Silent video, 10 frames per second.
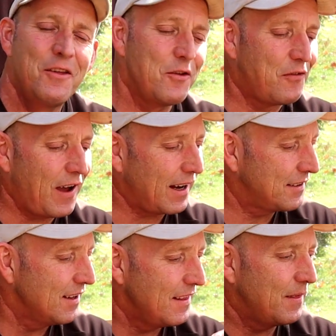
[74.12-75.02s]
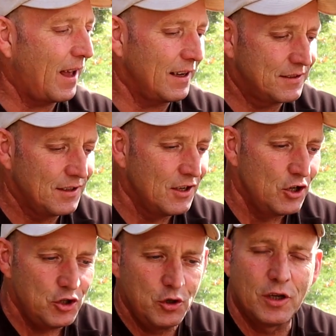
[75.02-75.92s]
the fact that
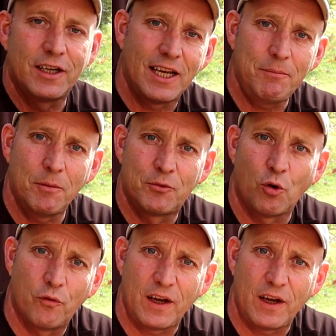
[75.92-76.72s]
you can keep them sort of